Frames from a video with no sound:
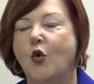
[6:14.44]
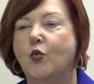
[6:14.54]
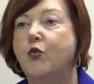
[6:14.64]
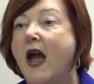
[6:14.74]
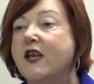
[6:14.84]

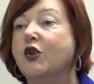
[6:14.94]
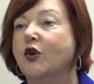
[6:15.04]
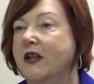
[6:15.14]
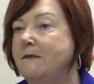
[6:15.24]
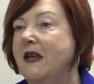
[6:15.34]

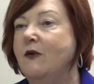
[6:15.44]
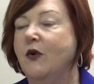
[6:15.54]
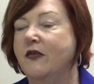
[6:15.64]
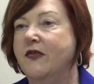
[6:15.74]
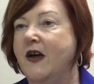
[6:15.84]
regularly meet
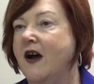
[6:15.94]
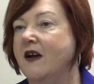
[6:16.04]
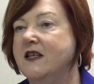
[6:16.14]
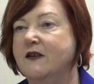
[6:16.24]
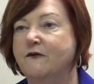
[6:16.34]
with
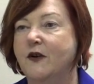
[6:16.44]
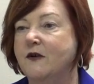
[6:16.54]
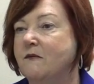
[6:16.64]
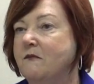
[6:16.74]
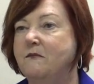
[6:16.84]

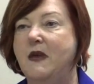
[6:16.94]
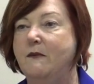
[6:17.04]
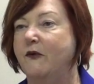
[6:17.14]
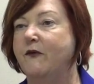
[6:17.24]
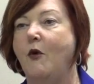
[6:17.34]
different
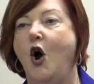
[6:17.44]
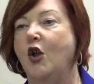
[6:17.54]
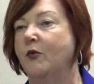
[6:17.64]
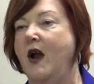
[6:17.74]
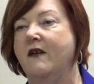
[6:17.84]
people from
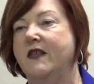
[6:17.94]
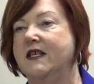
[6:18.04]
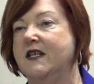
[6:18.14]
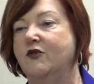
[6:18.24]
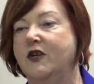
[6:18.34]
all around the
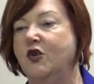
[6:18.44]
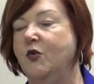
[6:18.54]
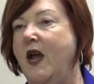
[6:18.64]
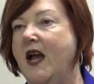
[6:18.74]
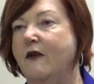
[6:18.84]
district
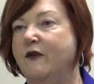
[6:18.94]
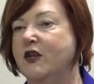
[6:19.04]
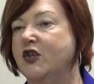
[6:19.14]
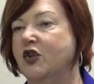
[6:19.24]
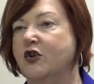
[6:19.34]
who have
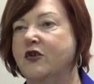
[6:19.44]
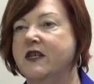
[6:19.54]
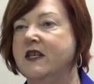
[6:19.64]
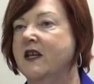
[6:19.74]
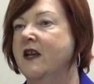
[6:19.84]

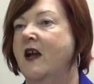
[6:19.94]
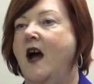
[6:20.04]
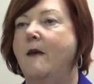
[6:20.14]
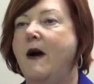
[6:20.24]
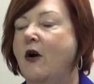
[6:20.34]
concerns
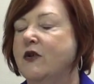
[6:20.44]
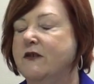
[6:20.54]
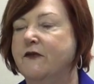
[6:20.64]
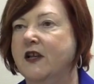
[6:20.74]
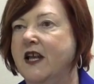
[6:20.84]
about
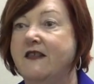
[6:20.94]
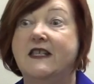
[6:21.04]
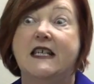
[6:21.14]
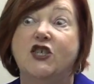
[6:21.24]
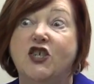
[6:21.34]
different
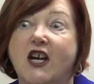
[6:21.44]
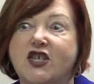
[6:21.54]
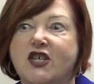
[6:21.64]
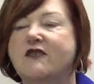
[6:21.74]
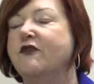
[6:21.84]

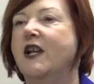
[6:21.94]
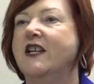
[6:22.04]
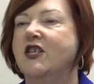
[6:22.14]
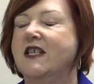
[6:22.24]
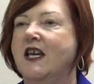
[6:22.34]
suggestions for
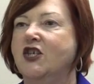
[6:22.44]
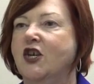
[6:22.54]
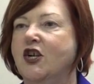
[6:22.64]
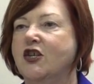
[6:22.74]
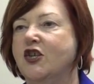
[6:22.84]

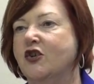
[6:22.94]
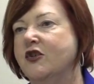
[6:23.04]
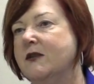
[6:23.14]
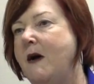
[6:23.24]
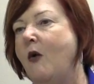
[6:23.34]
legislation,
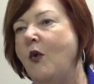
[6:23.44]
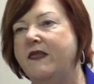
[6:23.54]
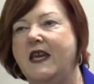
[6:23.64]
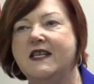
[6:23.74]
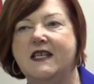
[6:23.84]
concerns about
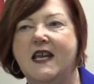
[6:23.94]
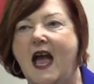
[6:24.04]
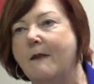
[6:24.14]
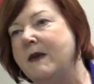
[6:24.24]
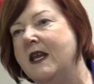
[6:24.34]
what they see
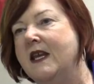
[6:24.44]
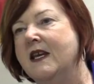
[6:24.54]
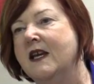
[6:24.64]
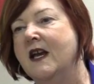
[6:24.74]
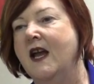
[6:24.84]

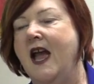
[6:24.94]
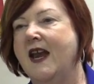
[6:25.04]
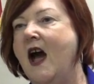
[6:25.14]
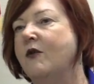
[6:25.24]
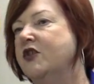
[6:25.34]
happening
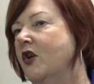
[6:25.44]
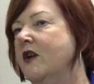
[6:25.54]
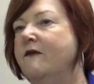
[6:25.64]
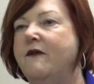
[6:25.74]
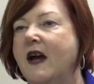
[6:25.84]
and how it's going
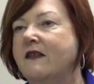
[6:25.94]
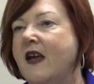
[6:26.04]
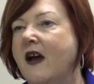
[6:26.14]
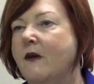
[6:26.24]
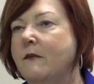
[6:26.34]
to affect
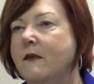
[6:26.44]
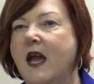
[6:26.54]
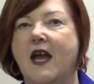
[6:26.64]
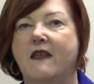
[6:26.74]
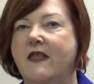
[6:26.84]
them.
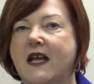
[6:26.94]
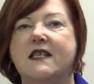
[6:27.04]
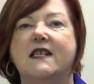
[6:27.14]
And